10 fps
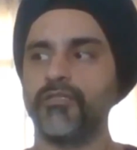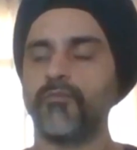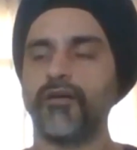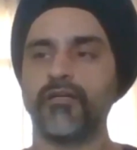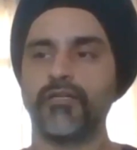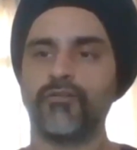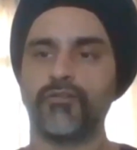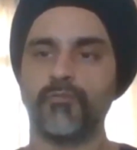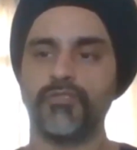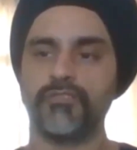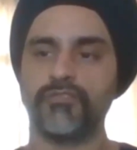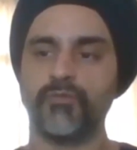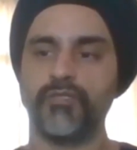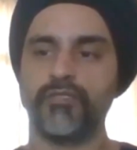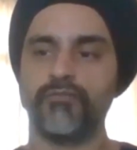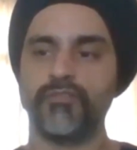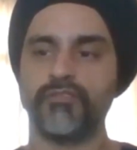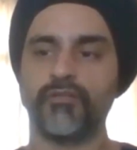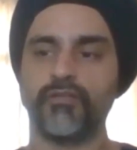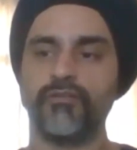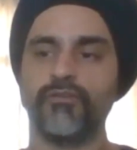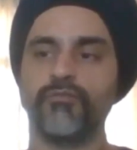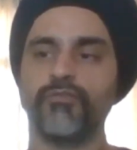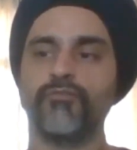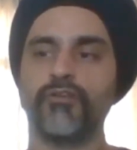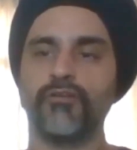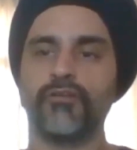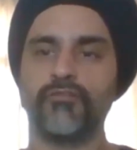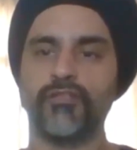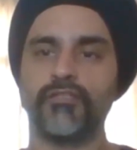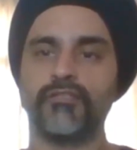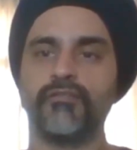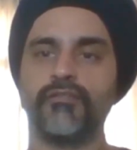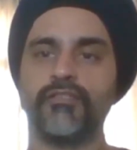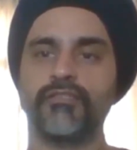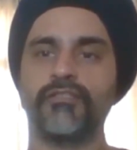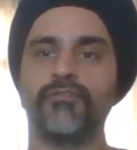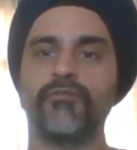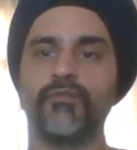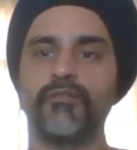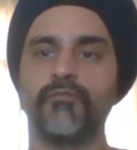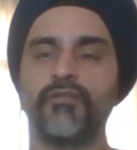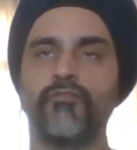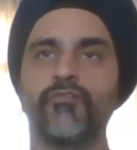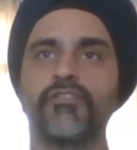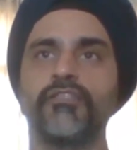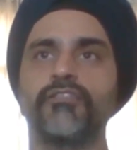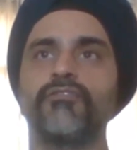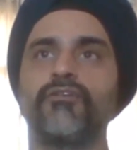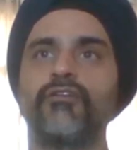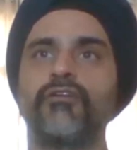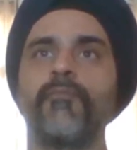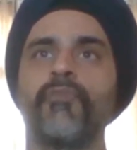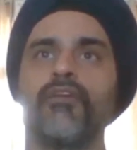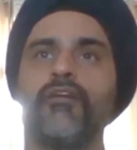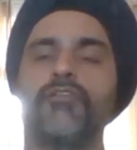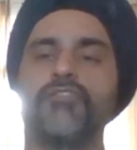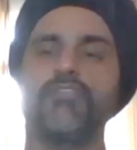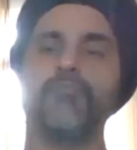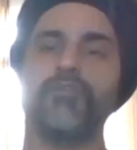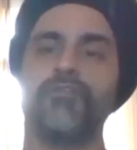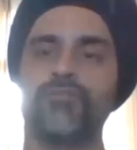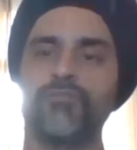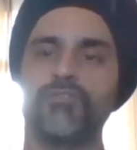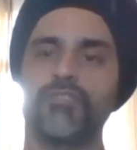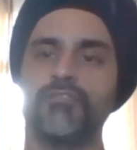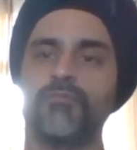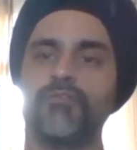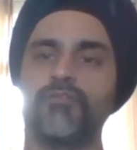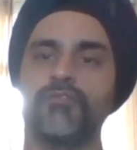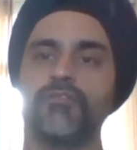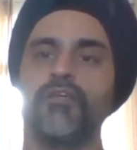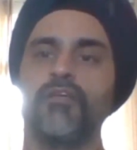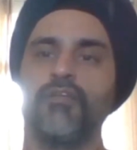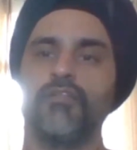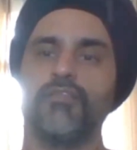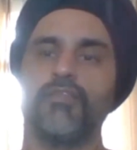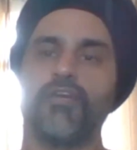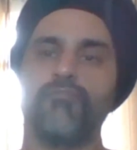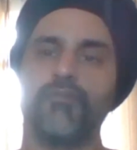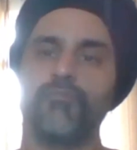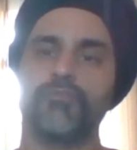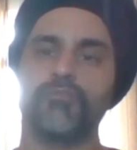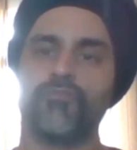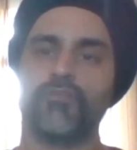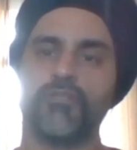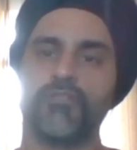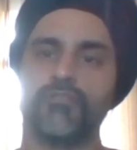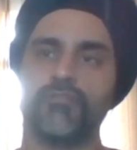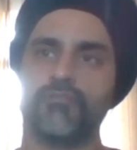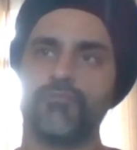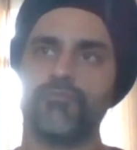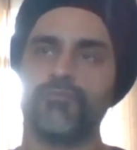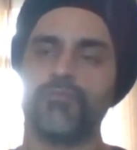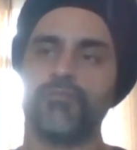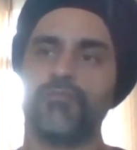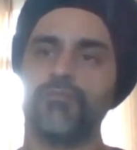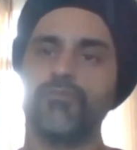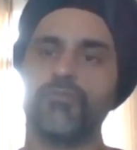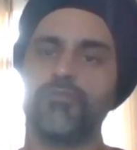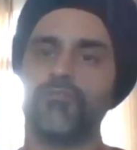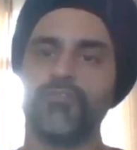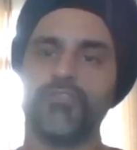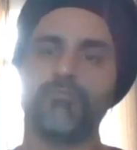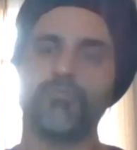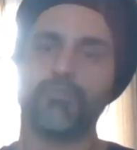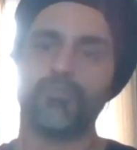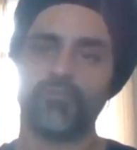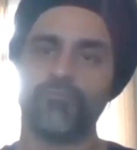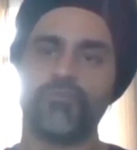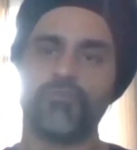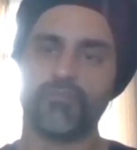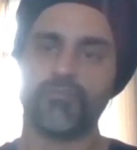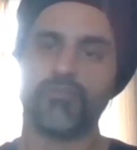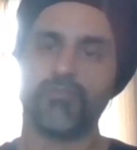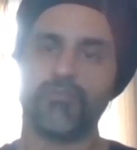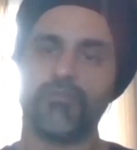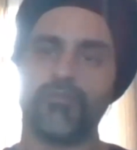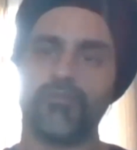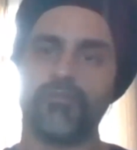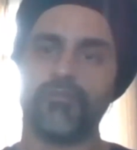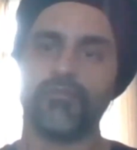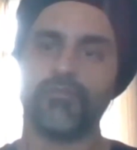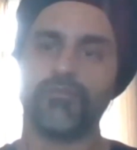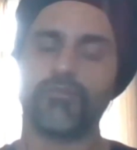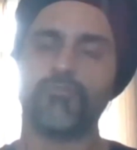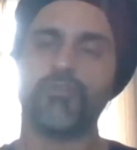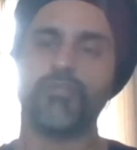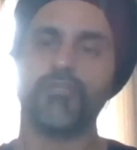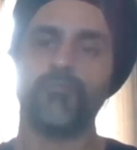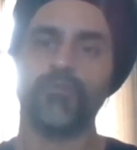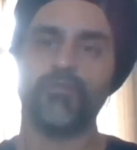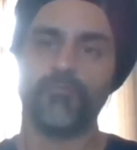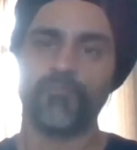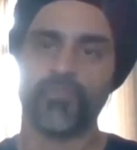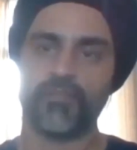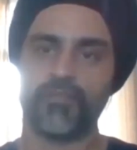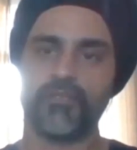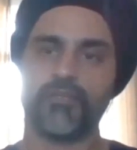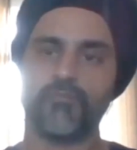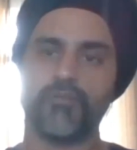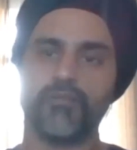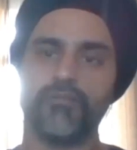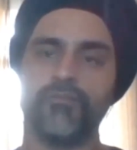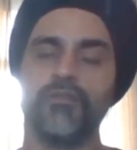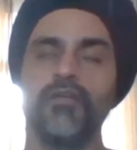a marketing automation suite, which, okay, you've got a lot of data, let's get it on with it. But obviously, this is not a CDP in a true sense, because they have webhooks for, let's say, a Google or a Facebook, but not for not for a DMP that they can plug into.